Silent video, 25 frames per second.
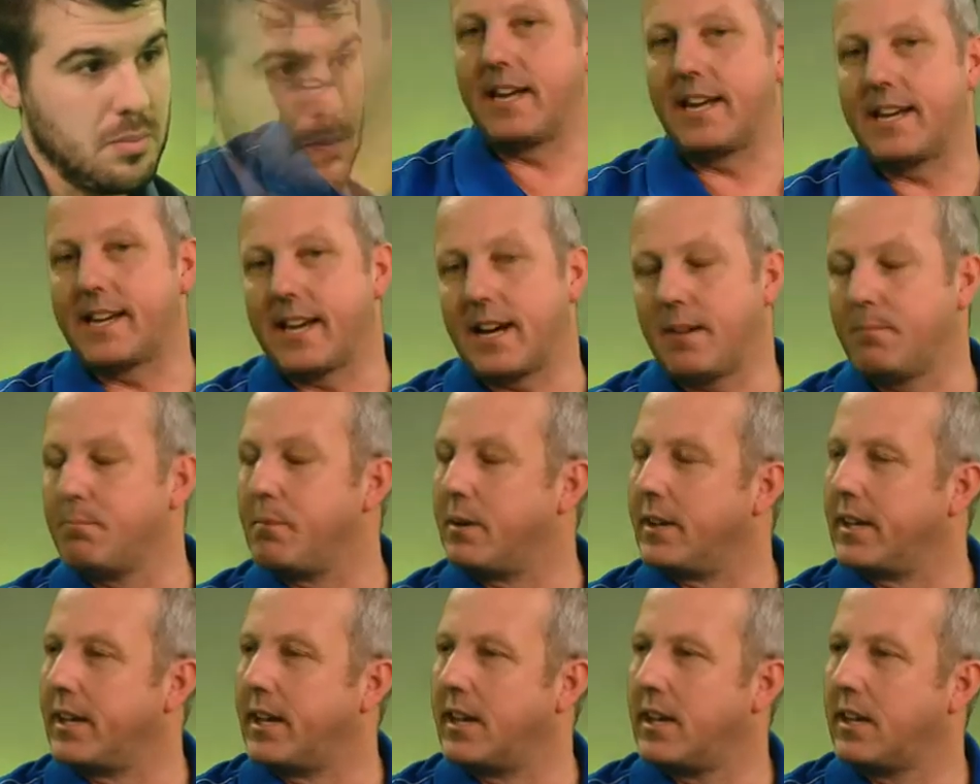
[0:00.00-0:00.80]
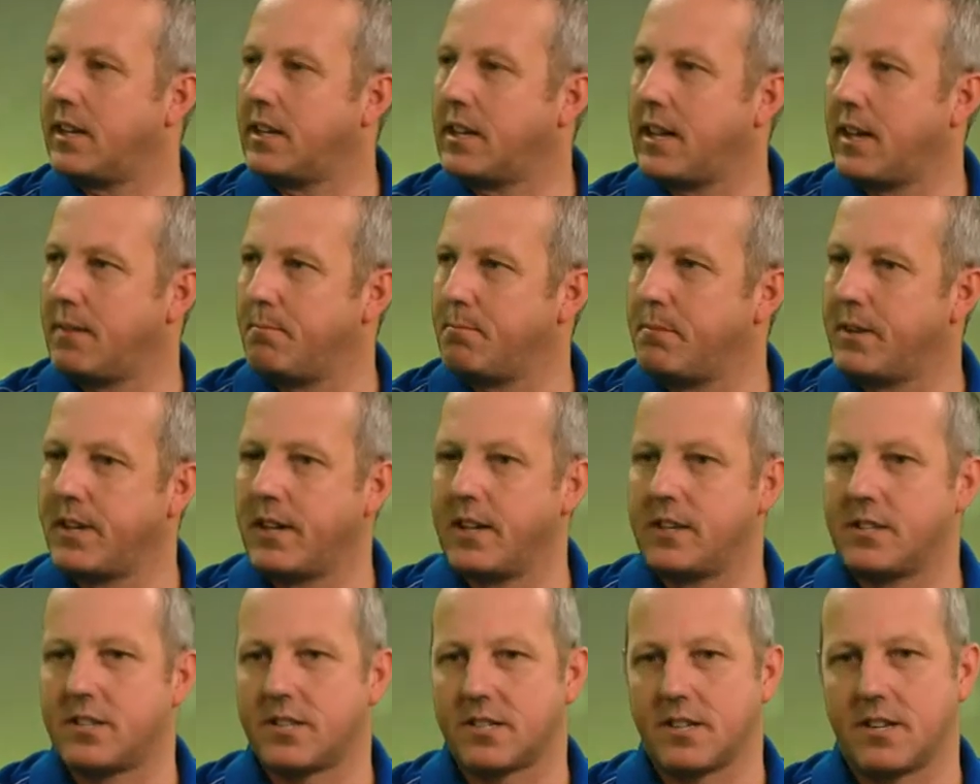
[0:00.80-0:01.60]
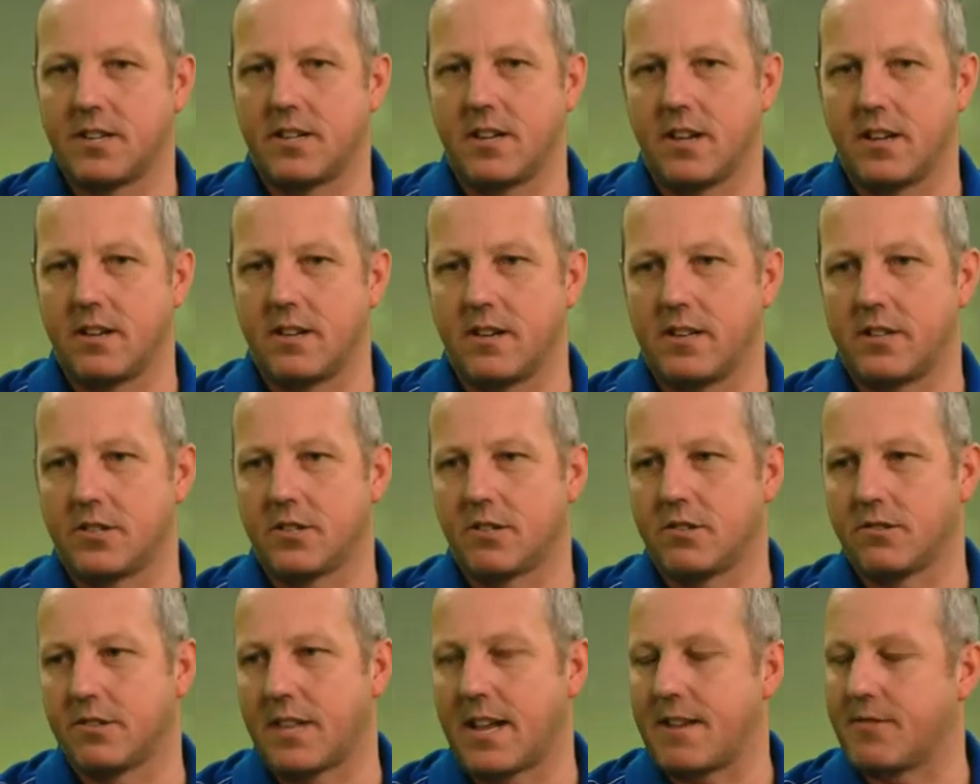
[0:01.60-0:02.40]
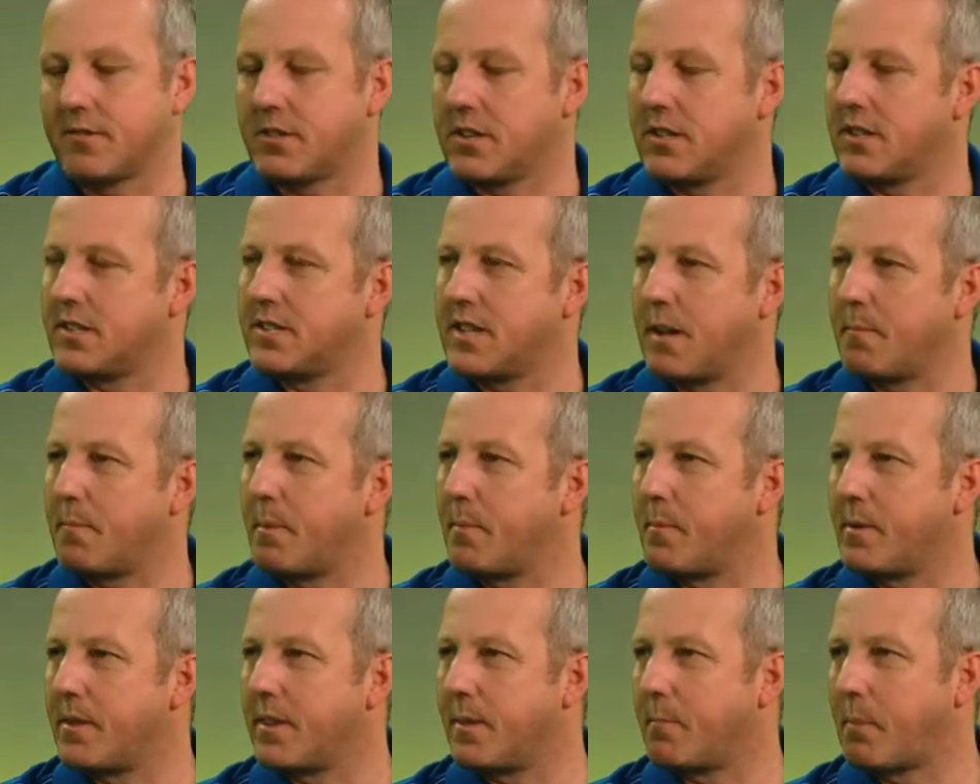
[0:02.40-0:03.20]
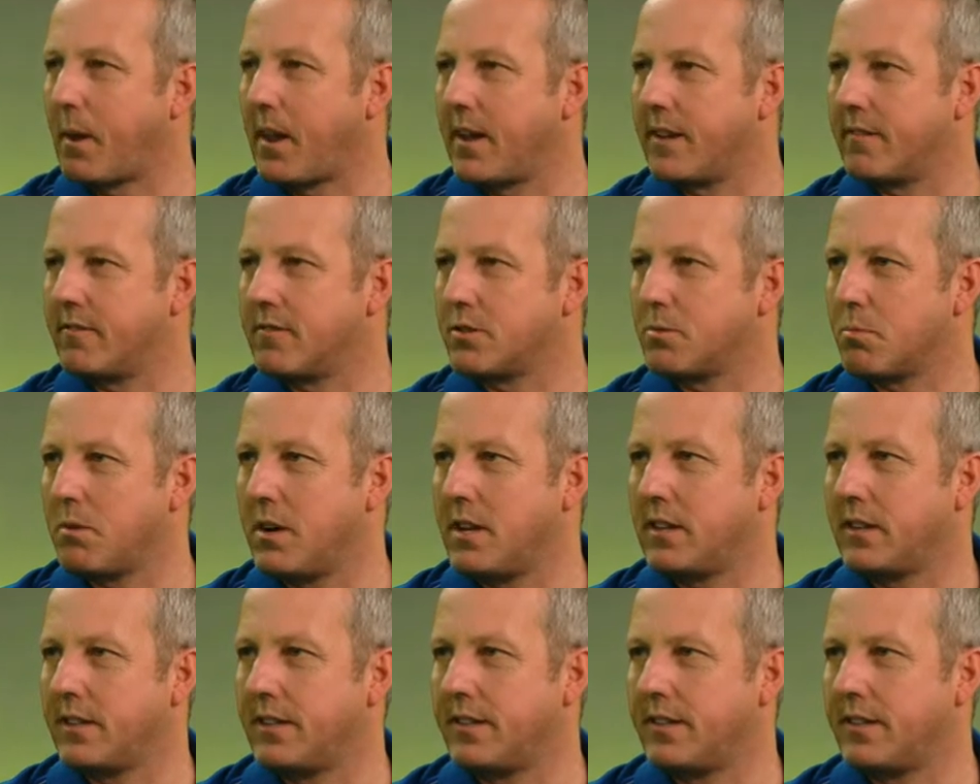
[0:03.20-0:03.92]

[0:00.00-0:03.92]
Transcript: It can be. It's all down to the temperament of the player as well,